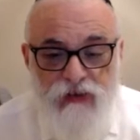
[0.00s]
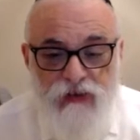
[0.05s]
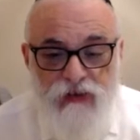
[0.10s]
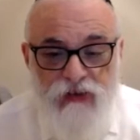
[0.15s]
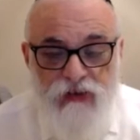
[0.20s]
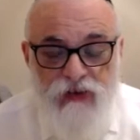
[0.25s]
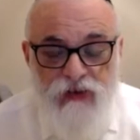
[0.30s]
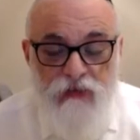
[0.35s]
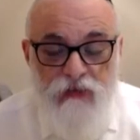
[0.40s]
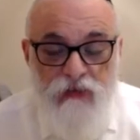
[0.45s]

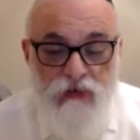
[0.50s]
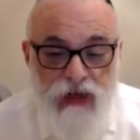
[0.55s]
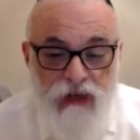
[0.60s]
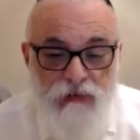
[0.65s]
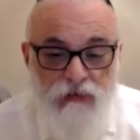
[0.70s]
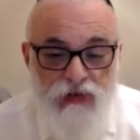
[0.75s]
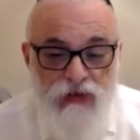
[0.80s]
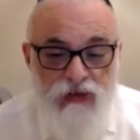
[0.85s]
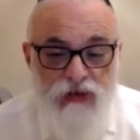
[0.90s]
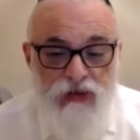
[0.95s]
his
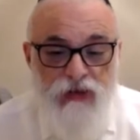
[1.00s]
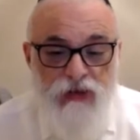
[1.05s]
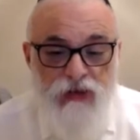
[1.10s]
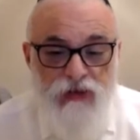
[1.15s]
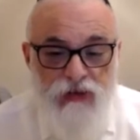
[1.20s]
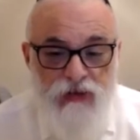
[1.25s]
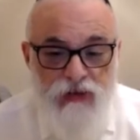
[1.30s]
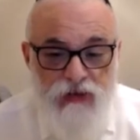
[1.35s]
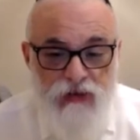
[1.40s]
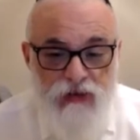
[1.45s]
merambas here,
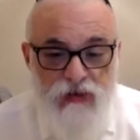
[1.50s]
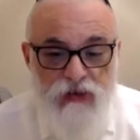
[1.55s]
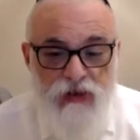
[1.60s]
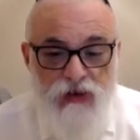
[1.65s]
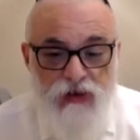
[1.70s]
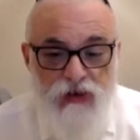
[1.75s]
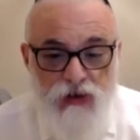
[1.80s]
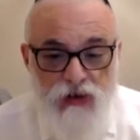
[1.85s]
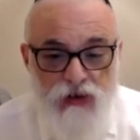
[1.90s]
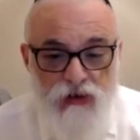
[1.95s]
that this is a
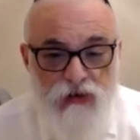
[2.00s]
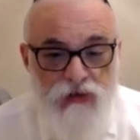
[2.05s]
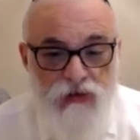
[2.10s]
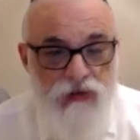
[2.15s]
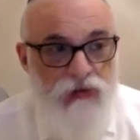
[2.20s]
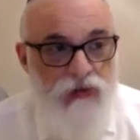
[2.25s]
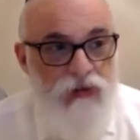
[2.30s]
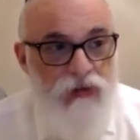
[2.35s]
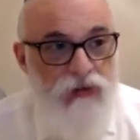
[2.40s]
chreinus